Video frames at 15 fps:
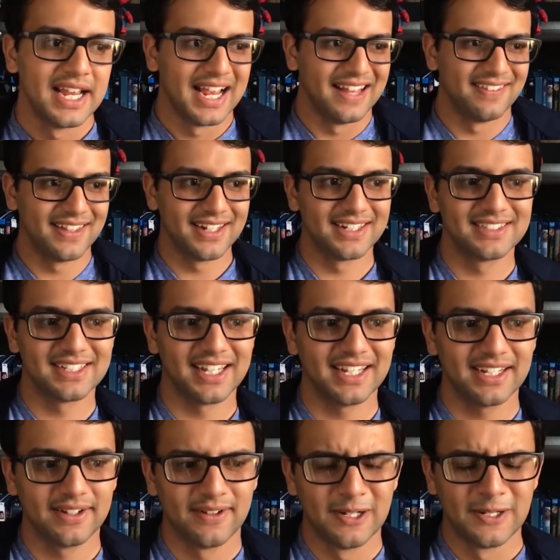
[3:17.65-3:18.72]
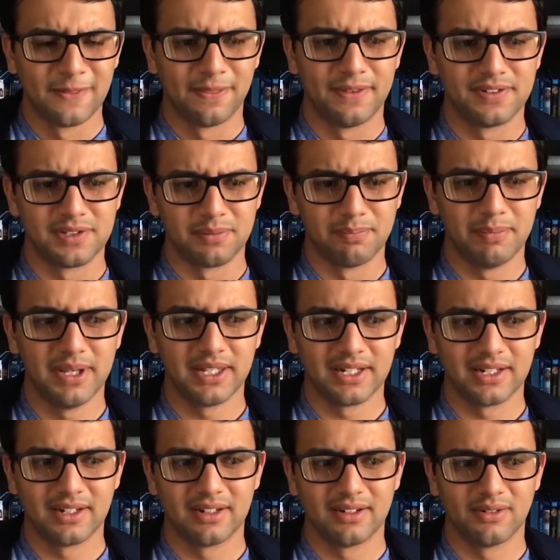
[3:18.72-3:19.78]
And then it's like, there's a
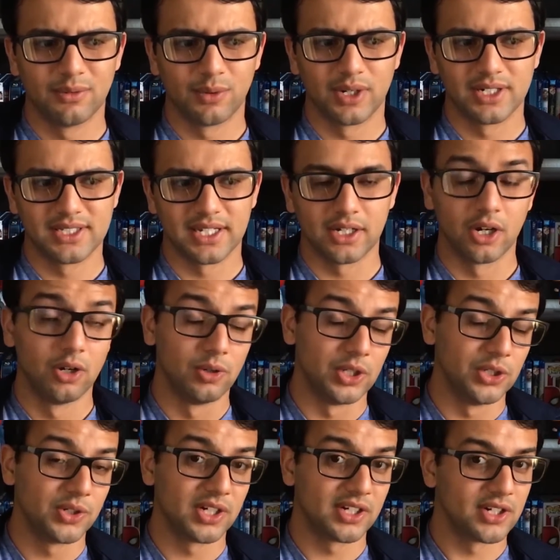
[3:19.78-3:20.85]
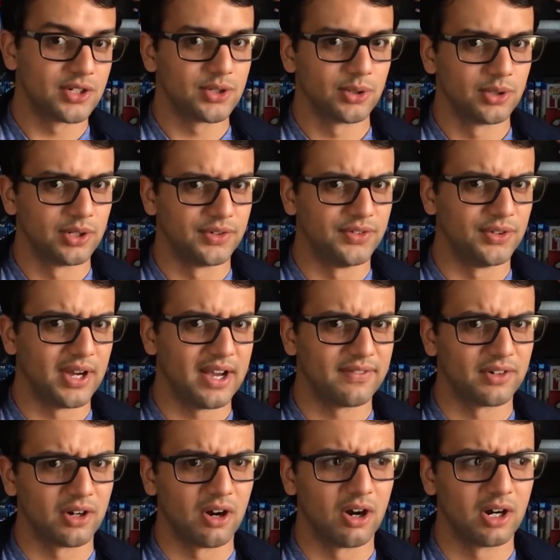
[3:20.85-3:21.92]
bit where it's like, oh, you can control her if you have
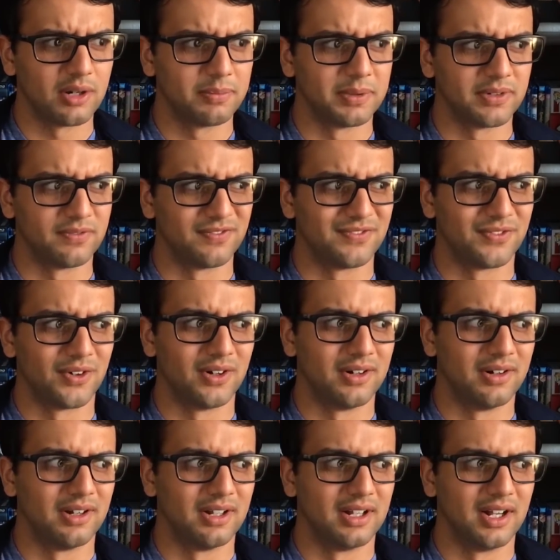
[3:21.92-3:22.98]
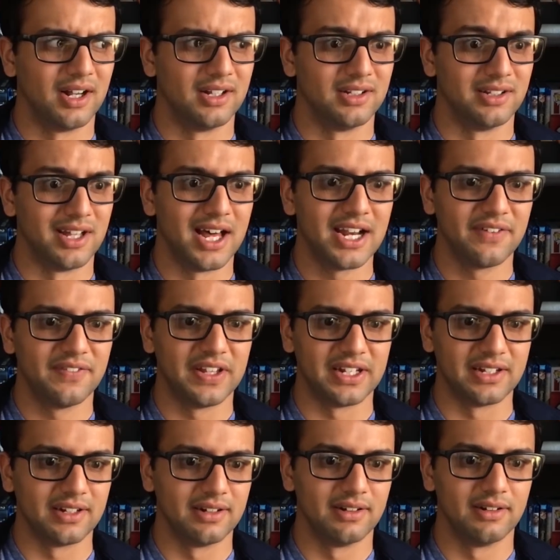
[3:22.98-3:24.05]
her heart, but for a lot of it,